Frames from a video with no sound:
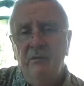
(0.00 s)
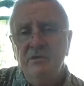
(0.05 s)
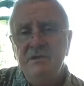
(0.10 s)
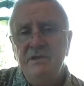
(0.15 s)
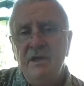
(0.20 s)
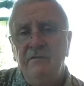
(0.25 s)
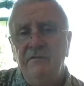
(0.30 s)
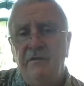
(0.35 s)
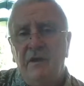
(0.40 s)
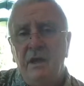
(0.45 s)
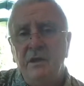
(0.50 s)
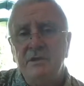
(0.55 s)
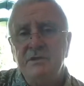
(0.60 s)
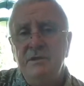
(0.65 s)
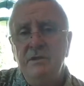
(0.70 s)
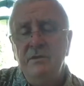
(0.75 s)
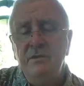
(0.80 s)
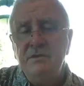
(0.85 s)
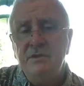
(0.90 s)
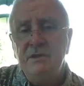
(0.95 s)
It was on Fox
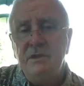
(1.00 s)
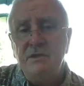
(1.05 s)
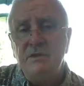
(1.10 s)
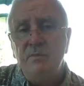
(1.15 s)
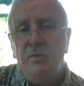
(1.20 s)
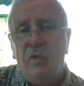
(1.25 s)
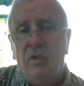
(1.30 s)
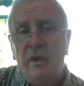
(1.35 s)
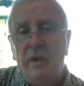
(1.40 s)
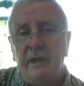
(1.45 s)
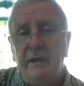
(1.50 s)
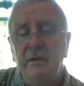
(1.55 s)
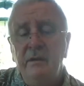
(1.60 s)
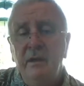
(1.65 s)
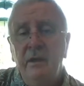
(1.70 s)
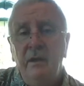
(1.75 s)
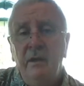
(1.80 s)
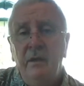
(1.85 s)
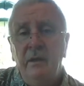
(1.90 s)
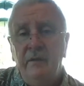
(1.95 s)
News this morning
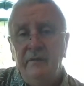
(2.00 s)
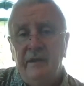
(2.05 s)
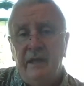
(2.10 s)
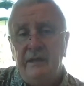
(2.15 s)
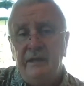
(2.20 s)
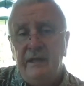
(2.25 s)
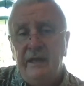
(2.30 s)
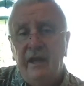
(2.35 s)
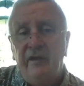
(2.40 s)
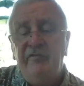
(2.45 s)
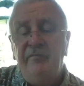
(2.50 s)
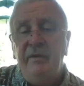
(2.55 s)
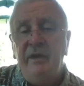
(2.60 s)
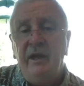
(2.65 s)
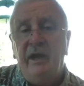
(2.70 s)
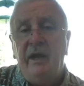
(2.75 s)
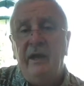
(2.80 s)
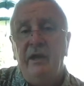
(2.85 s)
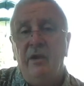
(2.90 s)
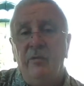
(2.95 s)
that the
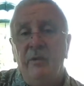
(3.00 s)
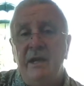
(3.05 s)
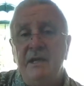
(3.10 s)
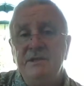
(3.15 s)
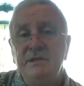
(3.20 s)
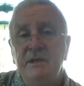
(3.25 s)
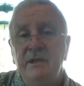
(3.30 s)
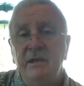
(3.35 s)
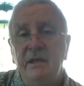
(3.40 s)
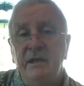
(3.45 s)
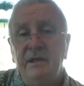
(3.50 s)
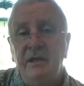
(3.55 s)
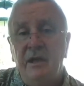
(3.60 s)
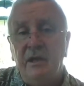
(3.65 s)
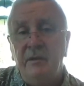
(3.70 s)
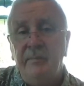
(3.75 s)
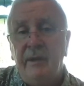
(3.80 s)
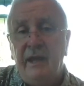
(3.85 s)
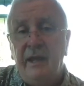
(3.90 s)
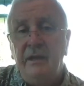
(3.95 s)
FBI arrested a
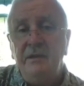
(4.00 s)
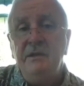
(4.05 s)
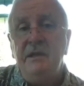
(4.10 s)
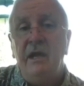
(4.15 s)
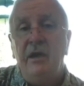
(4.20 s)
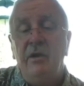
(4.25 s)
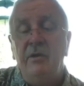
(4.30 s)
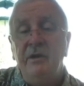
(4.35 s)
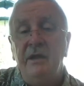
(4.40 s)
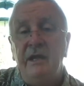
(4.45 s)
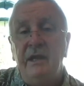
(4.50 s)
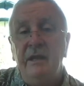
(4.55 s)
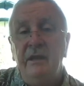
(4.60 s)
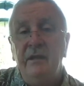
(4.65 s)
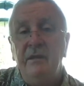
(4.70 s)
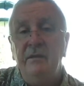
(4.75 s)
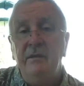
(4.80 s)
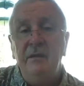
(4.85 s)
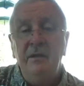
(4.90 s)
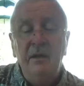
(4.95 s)
young man down
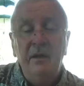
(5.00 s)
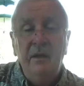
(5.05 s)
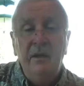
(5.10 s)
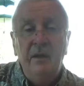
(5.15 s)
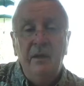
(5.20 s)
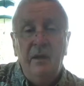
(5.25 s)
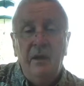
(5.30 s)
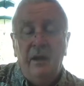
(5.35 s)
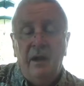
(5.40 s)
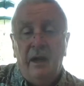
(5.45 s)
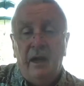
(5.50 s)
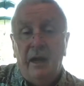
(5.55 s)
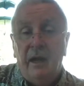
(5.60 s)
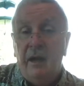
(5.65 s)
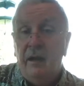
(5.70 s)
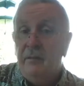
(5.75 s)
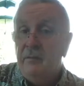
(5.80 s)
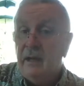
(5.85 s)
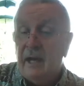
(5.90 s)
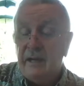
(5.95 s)
in
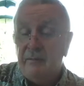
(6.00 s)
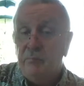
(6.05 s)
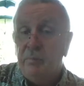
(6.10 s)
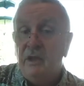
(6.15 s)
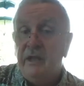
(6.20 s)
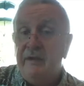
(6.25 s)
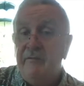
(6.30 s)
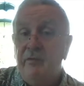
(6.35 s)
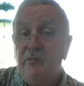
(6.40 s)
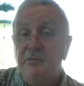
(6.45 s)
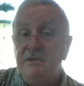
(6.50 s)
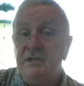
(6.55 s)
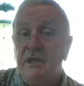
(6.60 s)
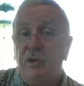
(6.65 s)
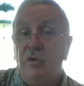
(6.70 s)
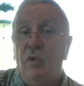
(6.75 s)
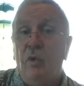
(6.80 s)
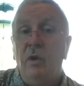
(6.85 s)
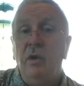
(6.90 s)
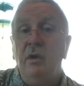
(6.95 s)
uh, I believe it was the
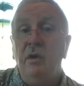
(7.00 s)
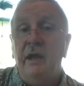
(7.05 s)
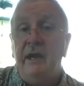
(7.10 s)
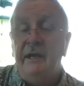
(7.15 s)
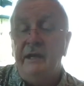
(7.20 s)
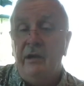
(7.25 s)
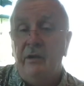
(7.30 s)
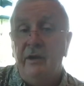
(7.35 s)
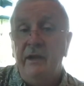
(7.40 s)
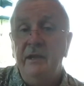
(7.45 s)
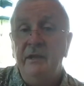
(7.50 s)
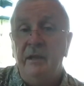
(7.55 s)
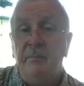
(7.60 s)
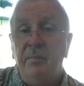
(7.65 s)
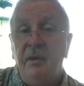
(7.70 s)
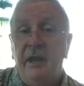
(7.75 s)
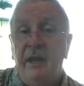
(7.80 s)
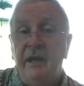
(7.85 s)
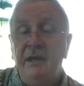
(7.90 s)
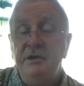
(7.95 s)
Coeur d'Alene area, that
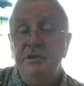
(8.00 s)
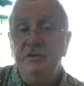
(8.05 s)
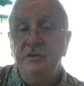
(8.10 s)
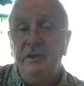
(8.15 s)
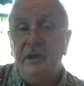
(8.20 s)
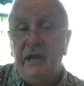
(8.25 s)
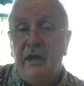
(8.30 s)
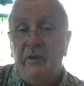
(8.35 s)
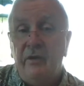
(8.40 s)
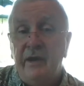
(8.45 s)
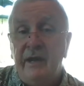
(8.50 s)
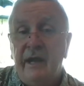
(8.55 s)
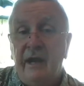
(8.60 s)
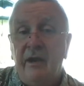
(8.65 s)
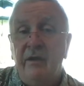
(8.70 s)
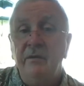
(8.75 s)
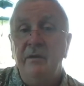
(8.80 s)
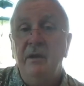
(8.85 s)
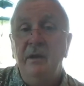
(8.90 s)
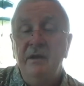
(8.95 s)
planned to carry
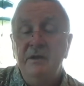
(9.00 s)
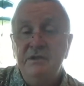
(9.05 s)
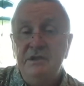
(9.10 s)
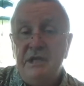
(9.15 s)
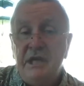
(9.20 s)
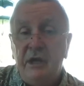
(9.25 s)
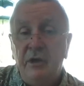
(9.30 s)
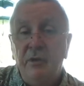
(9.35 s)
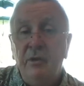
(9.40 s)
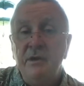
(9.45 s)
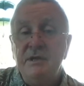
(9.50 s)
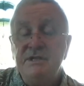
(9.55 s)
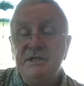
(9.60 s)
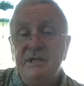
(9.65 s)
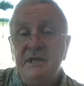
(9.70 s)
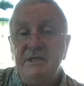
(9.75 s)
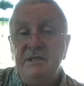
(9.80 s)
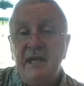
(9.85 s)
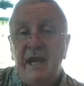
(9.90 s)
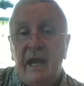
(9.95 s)
out terrorist
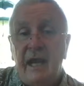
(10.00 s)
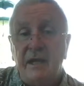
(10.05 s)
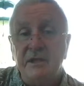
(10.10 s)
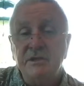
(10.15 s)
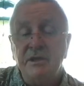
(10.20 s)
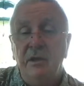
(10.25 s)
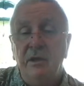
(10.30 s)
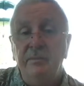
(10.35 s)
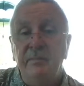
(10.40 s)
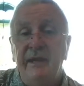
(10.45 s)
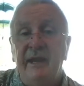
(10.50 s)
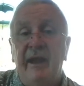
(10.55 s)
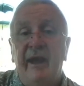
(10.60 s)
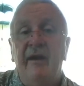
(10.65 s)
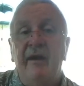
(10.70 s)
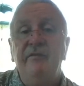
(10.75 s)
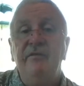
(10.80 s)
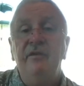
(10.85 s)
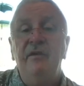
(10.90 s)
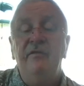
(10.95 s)
attacks on
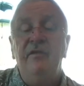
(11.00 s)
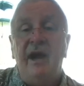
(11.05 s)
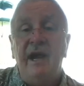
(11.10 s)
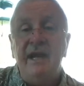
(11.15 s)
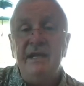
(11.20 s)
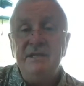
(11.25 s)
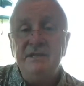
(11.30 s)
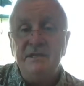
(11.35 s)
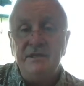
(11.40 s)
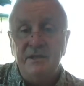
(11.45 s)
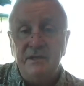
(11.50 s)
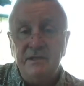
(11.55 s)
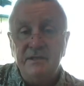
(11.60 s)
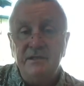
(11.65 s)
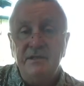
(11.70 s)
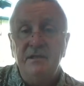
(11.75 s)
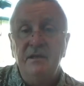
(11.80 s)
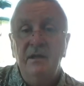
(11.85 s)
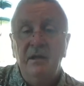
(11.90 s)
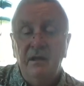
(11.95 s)
behalf of ISIS